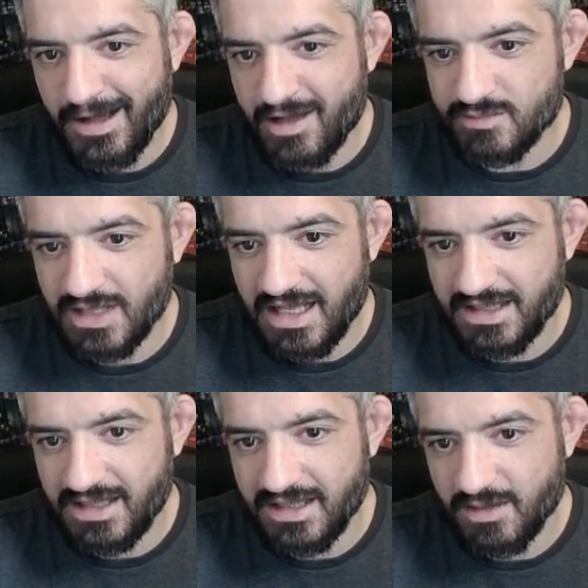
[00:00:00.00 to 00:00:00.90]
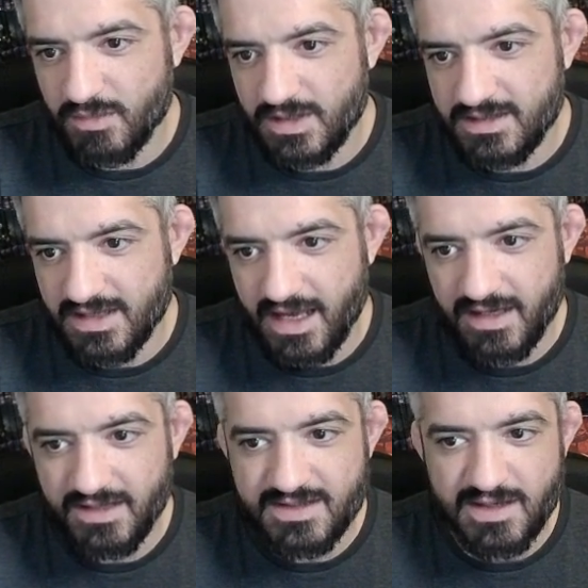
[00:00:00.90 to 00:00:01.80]
I'm lacking a bit. I
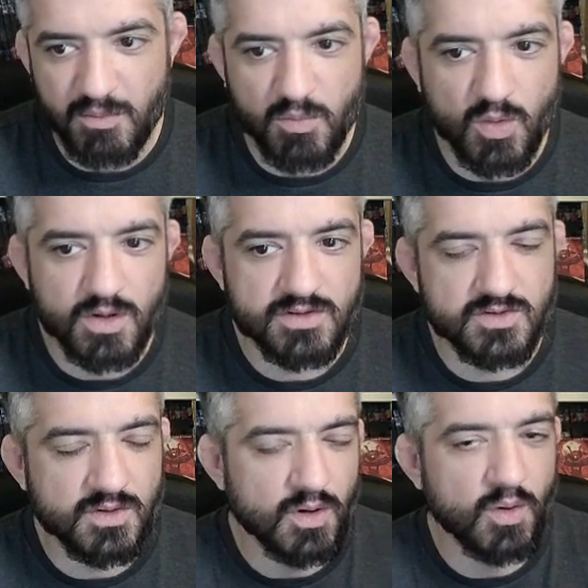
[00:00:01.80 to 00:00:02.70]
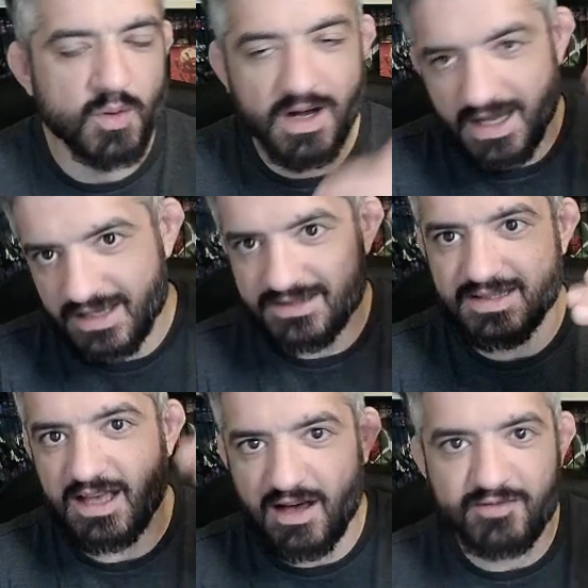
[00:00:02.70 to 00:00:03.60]
need some more to go and
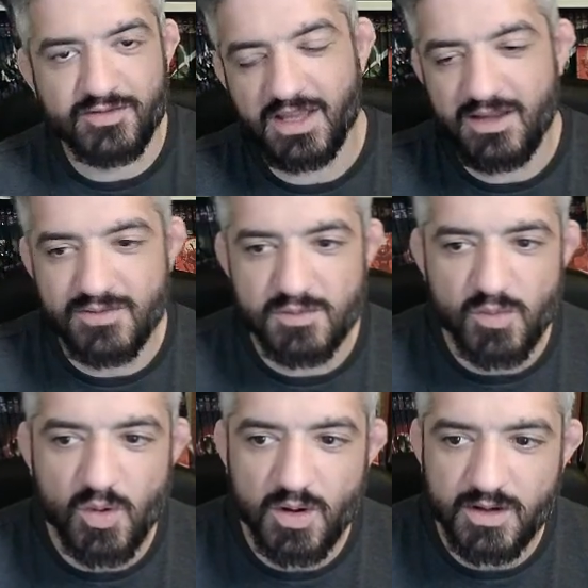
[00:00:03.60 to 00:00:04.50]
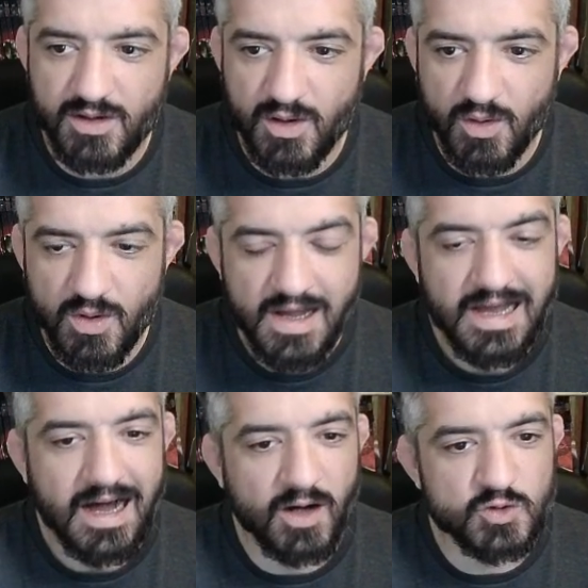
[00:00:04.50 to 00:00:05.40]
have even more, you know,
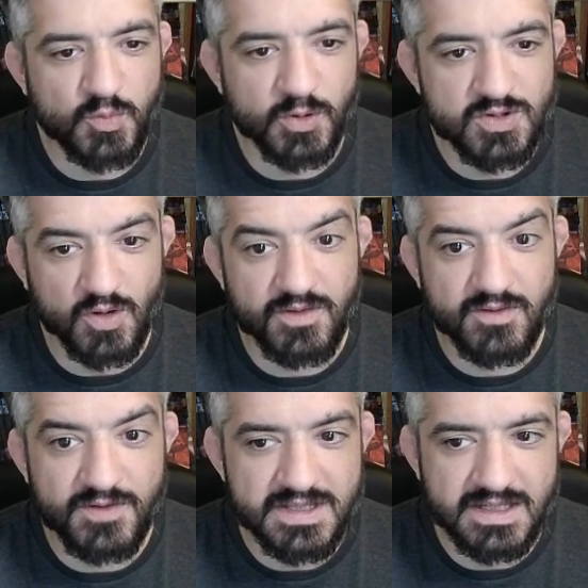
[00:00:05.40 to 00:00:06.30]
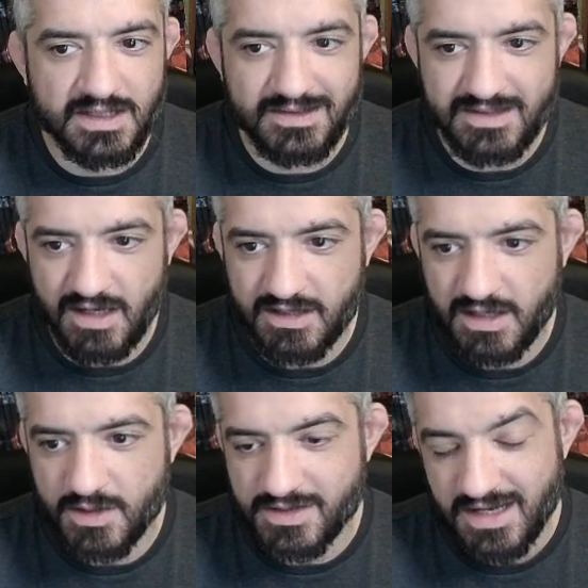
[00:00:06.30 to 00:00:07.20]
output on the fiscal
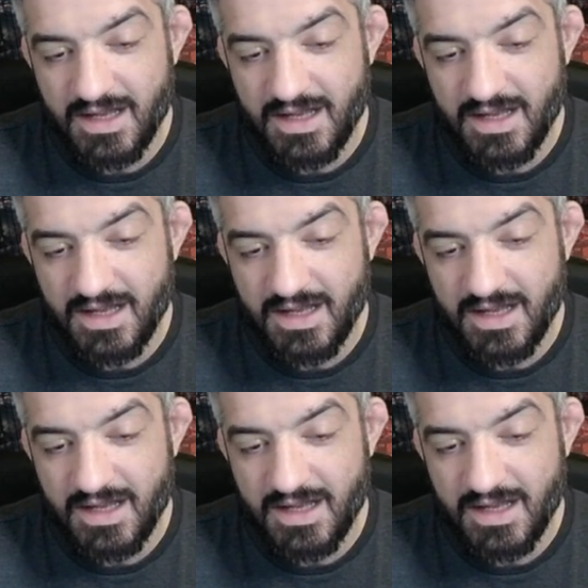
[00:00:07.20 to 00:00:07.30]
attackers.